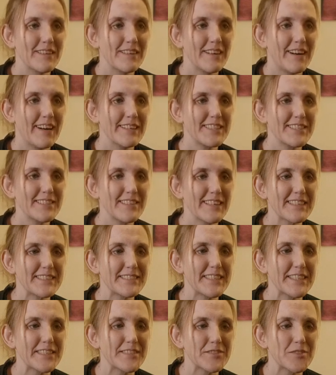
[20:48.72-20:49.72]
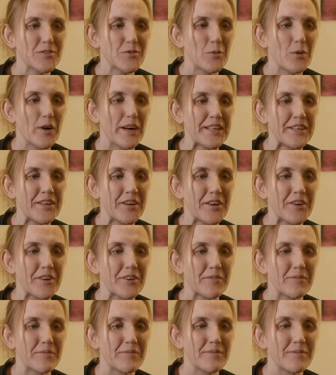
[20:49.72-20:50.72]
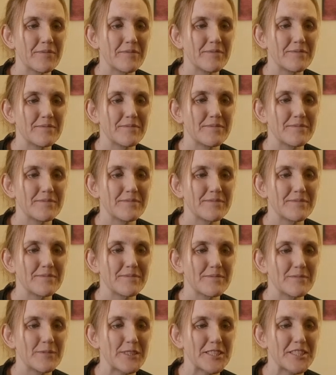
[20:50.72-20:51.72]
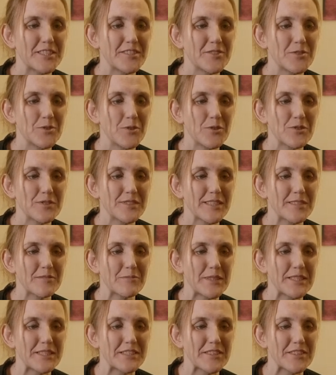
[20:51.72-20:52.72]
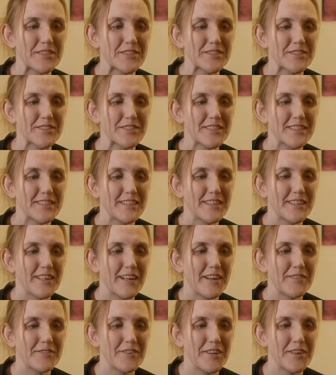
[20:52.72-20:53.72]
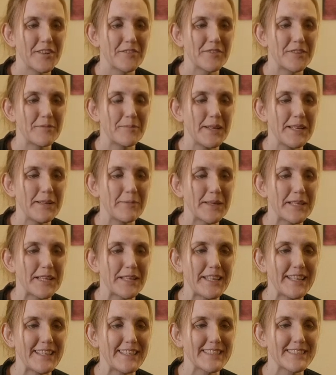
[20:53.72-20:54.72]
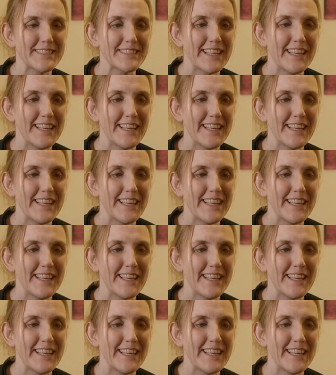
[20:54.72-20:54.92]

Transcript: I just like sticking to what I know. is JAWS and Windows. I've known it for many, many years.